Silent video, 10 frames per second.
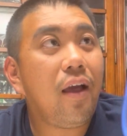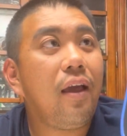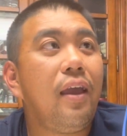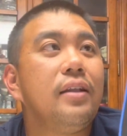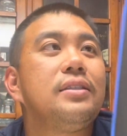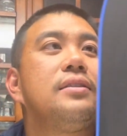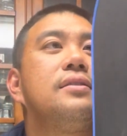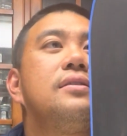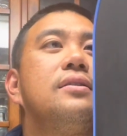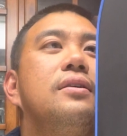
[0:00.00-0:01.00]

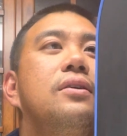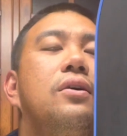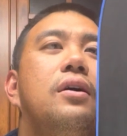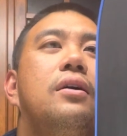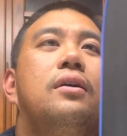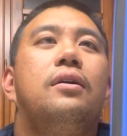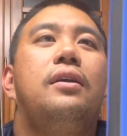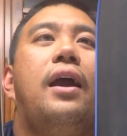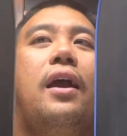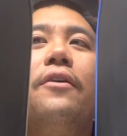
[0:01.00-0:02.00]
it's,
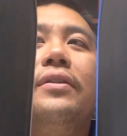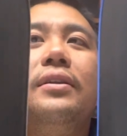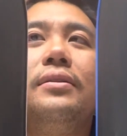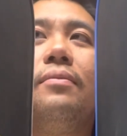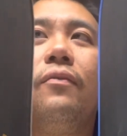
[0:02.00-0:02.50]
yeah, everything